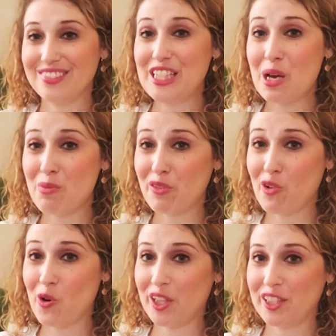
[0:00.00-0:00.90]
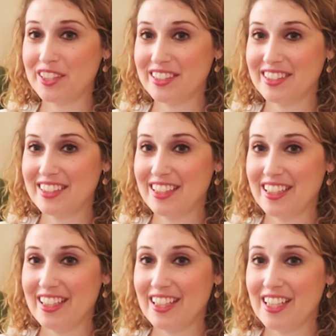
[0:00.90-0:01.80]
Number 4,
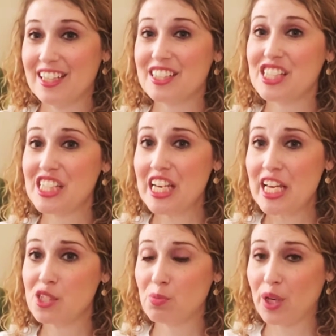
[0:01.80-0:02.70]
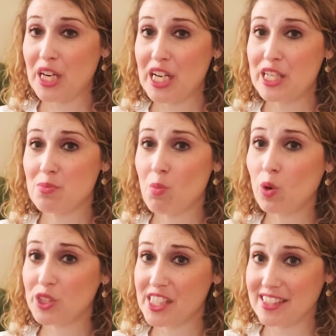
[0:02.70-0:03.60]
the teenage brain is
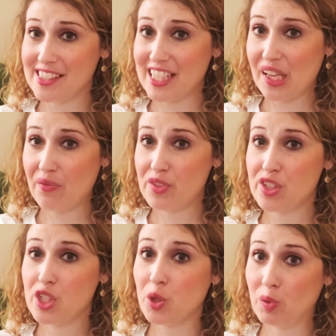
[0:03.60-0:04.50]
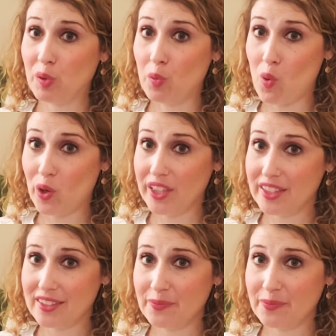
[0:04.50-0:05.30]
more sensitive to reward.